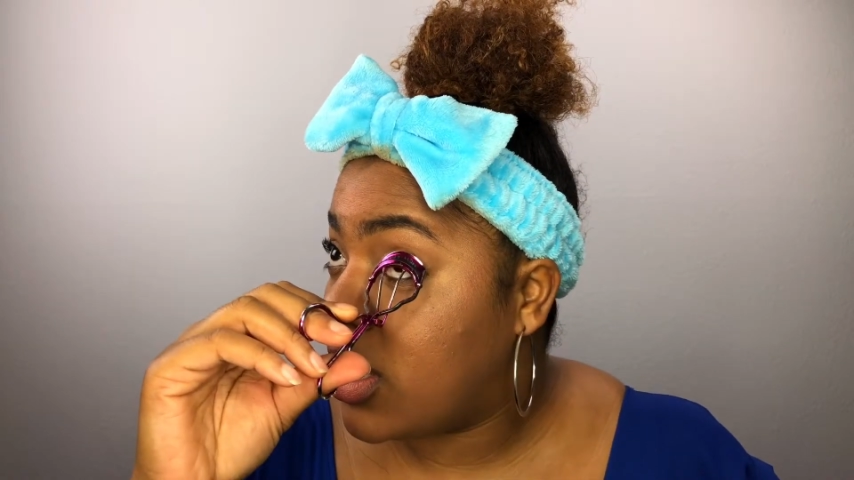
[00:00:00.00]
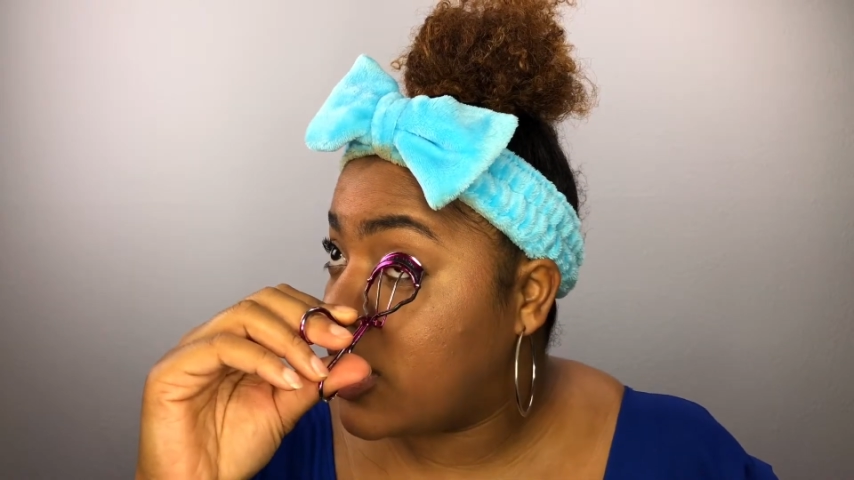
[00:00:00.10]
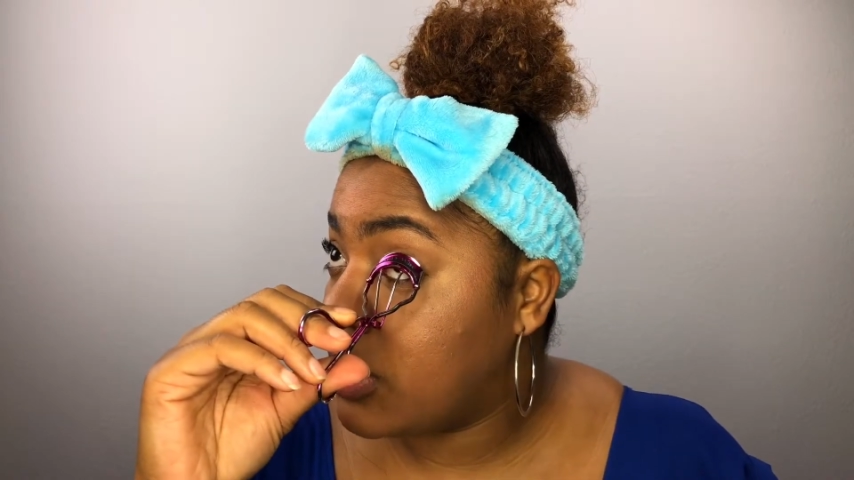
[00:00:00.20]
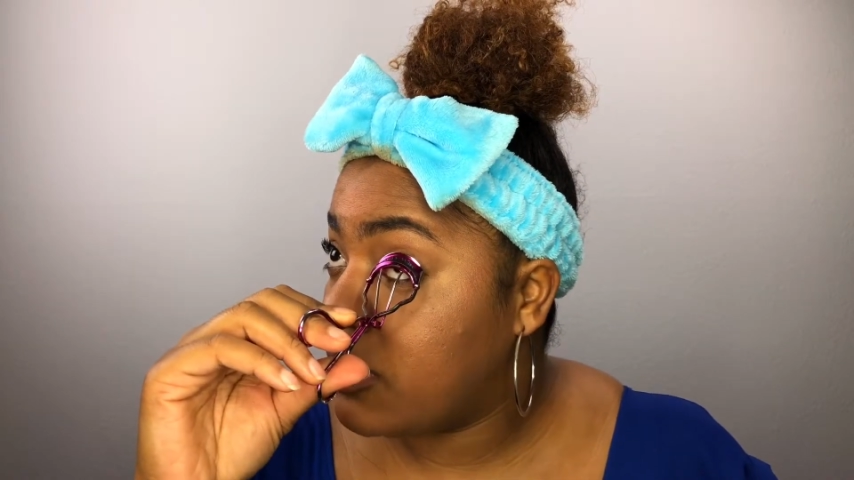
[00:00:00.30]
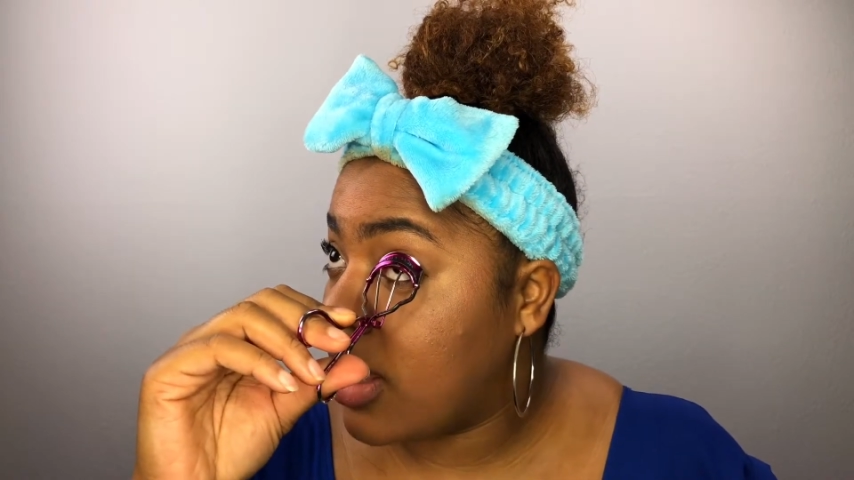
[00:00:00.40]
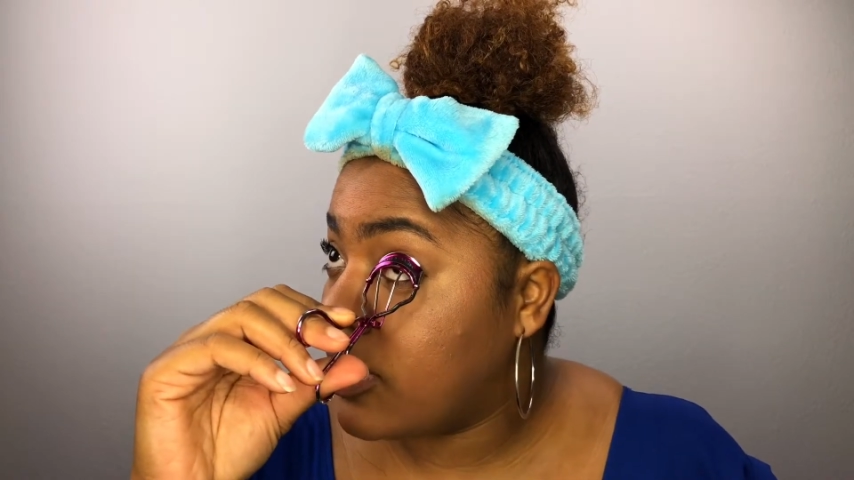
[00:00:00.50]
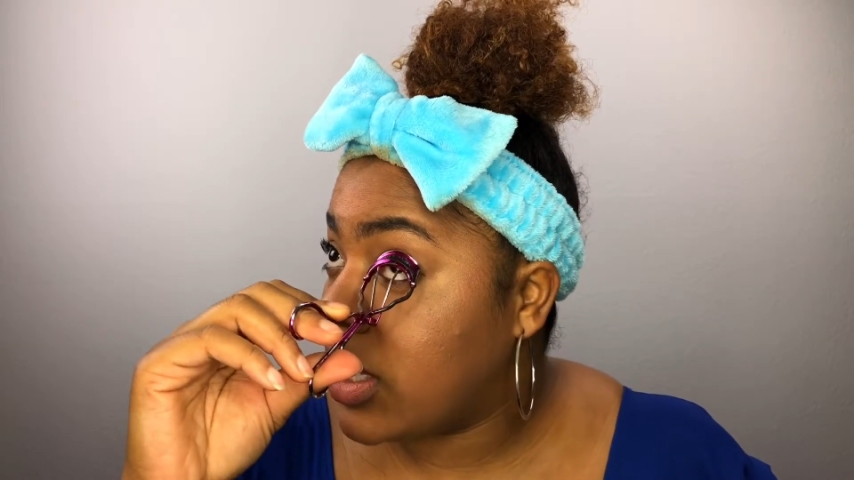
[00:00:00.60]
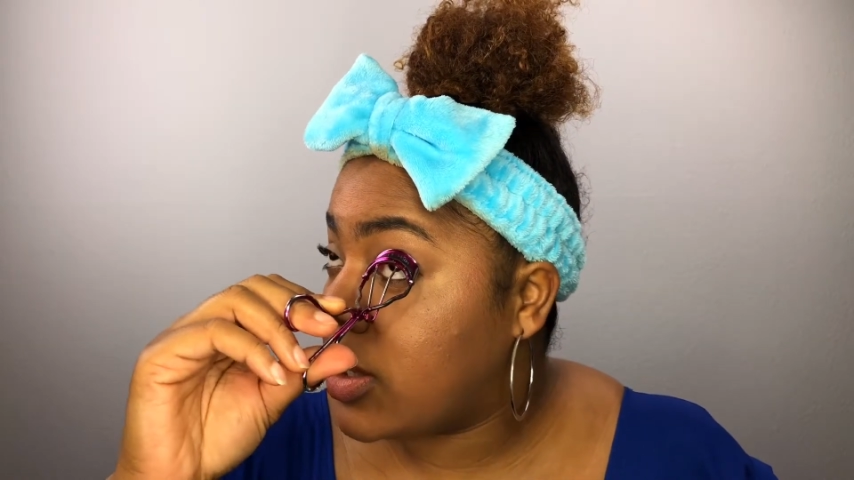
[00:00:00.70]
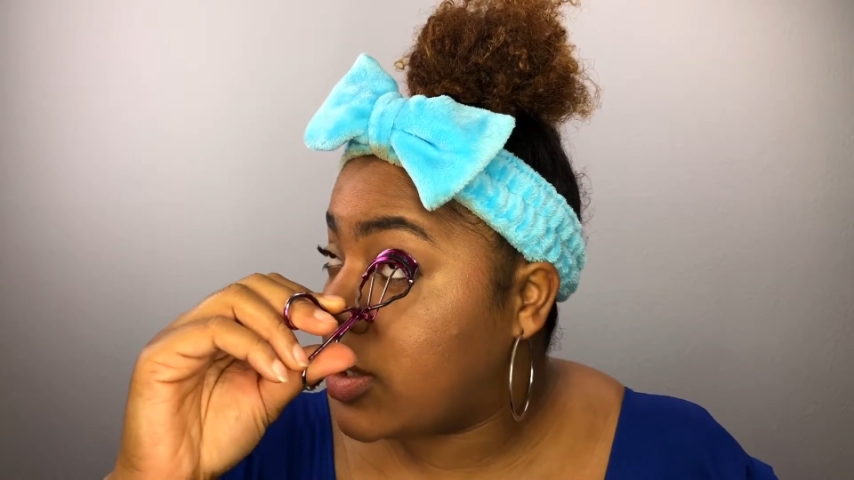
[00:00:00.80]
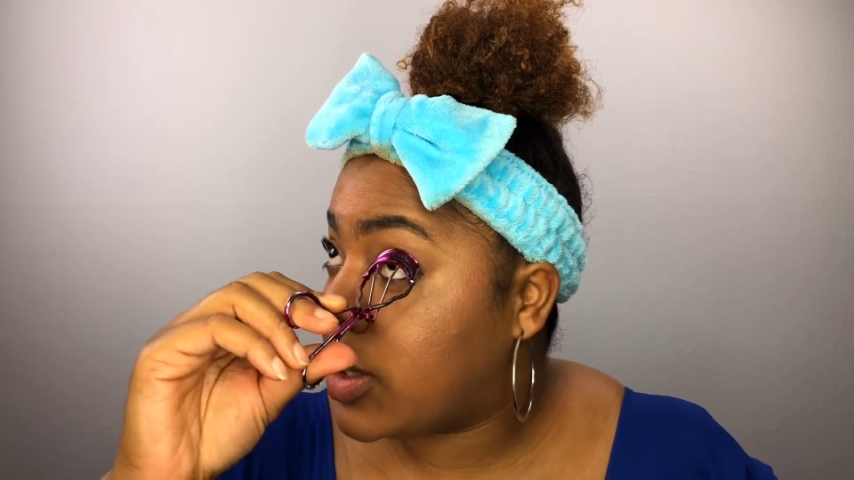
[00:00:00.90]
it sometimes
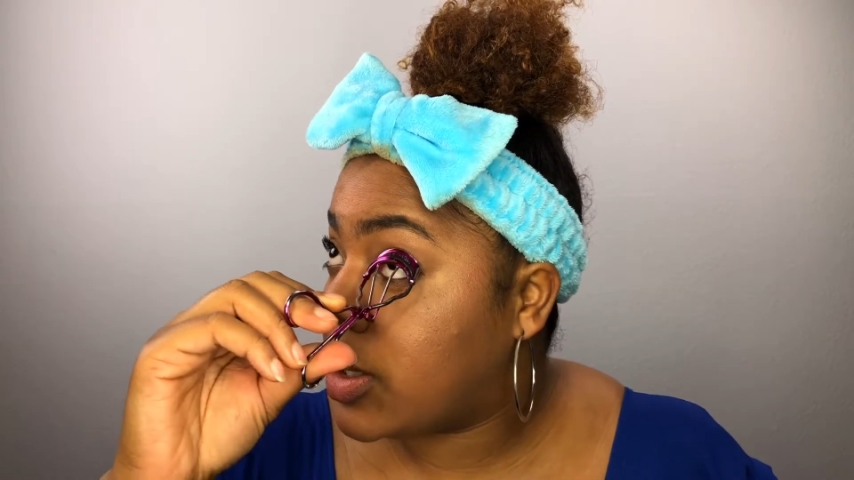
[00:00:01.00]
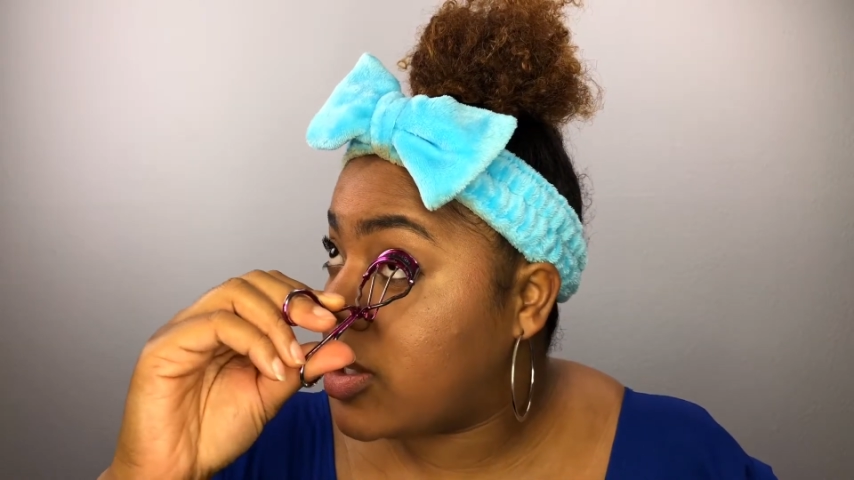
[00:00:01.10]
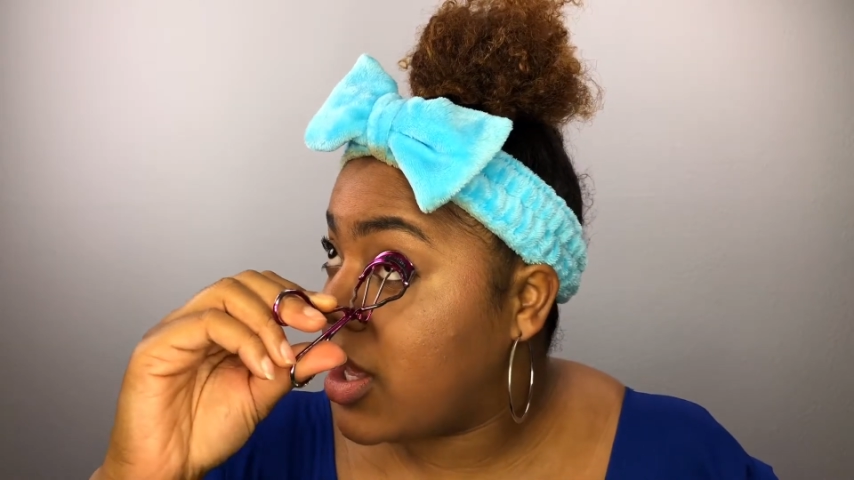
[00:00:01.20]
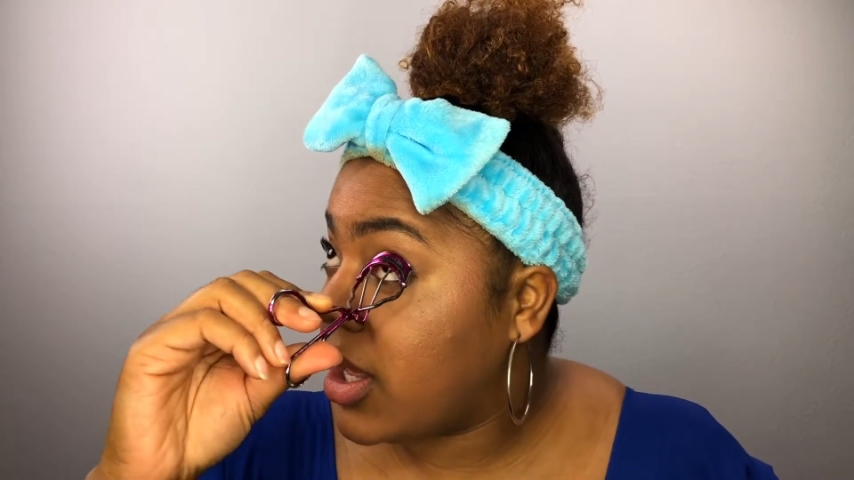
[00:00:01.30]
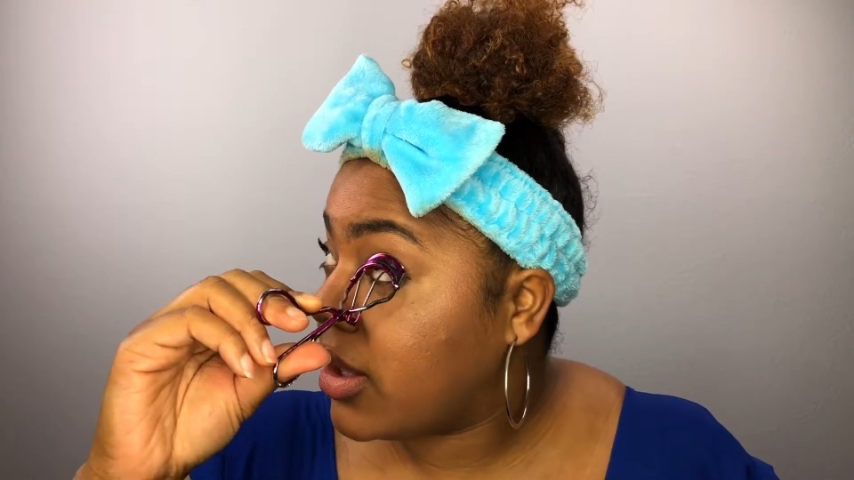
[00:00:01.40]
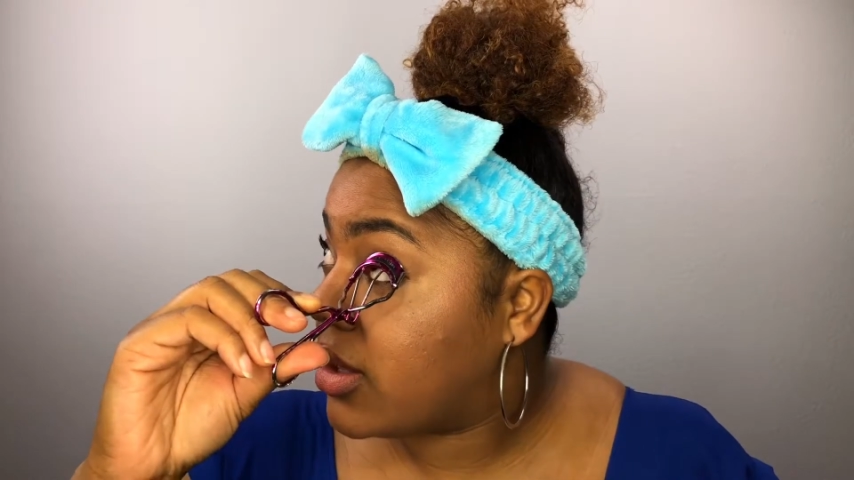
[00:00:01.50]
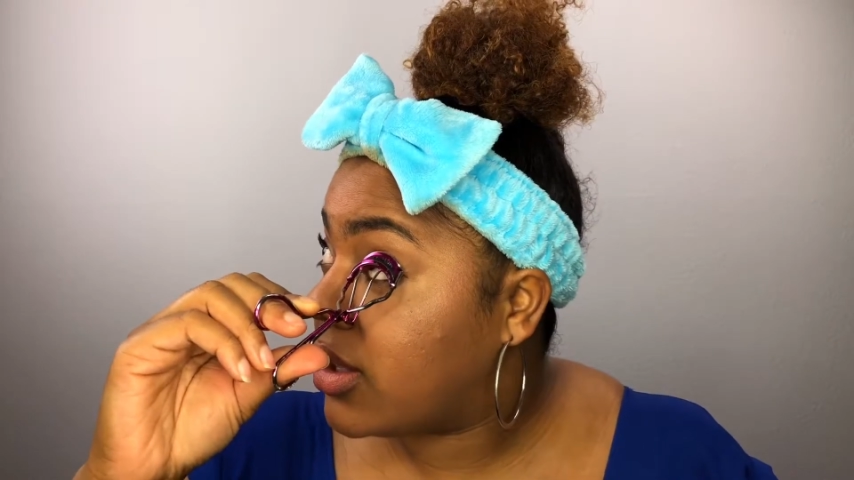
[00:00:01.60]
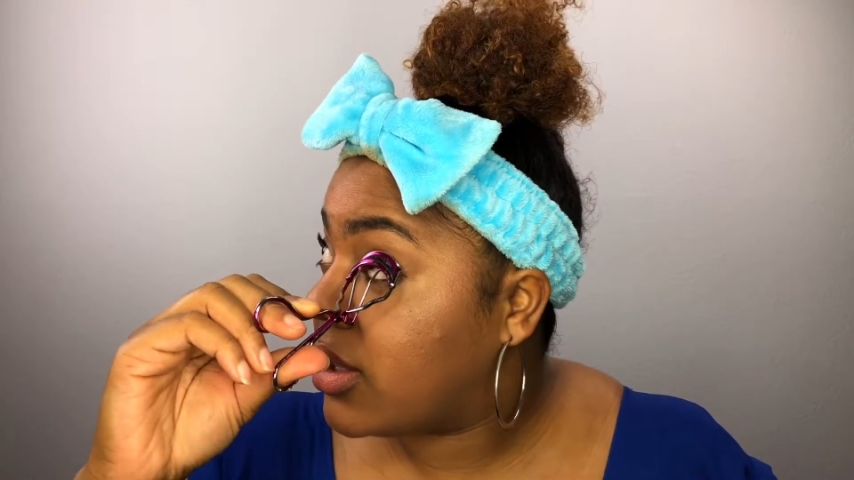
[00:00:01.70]
gets stuck,